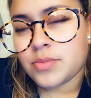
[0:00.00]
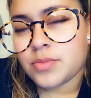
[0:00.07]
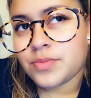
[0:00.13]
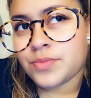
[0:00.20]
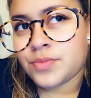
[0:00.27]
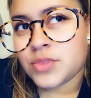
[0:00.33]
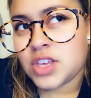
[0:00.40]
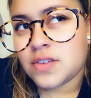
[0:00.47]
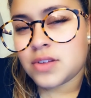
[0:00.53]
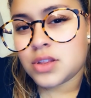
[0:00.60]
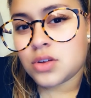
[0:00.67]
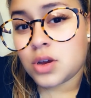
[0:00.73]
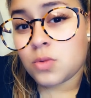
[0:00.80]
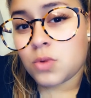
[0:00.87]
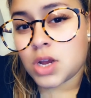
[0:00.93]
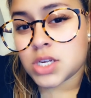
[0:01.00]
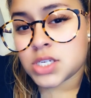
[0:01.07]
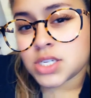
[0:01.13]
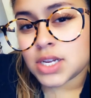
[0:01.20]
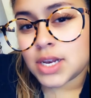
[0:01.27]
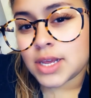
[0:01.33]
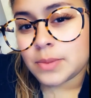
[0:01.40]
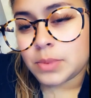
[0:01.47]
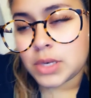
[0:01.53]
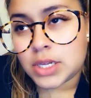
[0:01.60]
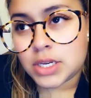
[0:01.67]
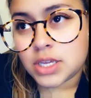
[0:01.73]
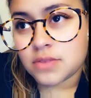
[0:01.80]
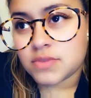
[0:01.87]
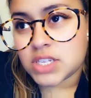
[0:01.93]
Even though I washed it like plenty
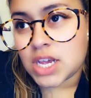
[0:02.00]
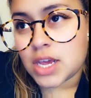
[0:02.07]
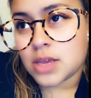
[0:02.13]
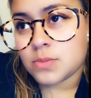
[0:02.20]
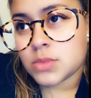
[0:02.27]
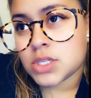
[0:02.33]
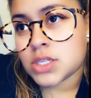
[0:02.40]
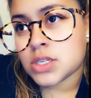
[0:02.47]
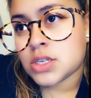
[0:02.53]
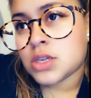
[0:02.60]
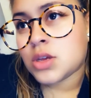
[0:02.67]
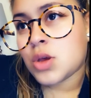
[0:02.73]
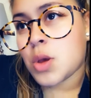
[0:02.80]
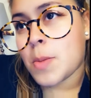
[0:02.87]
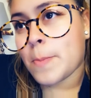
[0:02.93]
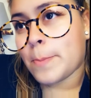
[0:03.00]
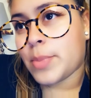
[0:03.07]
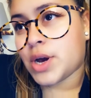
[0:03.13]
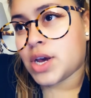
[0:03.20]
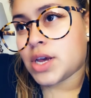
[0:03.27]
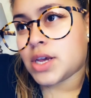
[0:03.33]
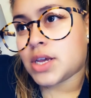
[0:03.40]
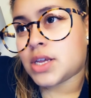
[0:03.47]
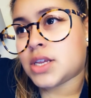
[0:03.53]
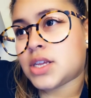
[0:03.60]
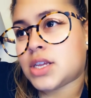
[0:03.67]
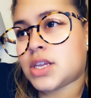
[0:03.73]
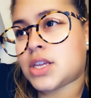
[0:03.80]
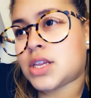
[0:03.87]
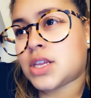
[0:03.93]
of times, but
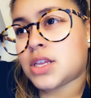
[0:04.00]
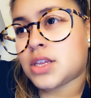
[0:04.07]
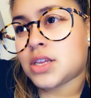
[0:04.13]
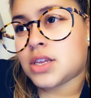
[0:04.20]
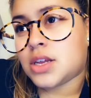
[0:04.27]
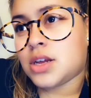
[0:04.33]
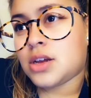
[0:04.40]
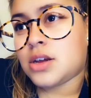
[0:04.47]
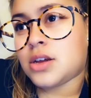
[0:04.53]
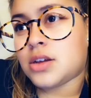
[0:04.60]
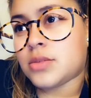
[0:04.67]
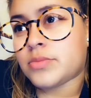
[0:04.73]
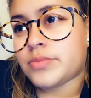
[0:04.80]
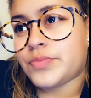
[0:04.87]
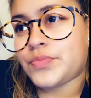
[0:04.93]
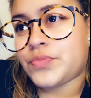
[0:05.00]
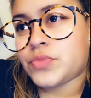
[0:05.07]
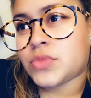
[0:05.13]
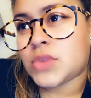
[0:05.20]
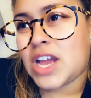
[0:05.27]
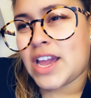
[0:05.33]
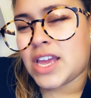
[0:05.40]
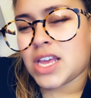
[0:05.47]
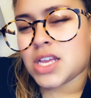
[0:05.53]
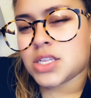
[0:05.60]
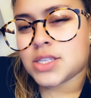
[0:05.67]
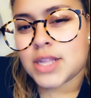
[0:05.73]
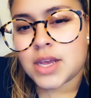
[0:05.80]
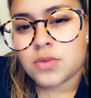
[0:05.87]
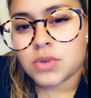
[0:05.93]
I guess like
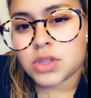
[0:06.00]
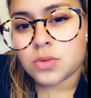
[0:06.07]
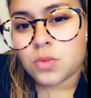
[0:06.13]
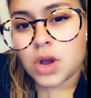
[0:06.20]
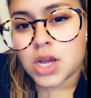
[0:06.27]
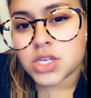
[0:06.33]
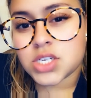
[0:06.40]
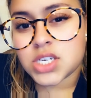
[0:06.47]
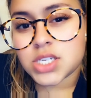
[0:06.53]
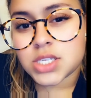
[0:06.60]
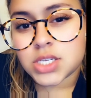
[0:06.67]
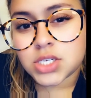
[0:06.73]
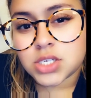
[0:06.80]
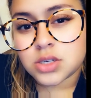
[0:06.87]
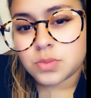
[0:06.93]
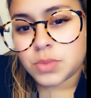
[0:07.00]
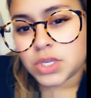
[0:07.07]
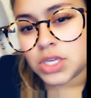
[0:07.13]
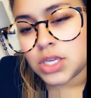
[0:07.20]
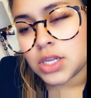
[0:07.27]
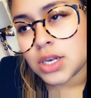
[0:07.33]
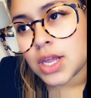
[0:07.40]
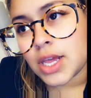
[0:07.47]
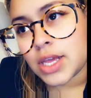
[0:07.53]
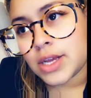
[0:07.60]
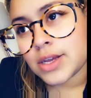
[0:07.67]
with the washes it should be like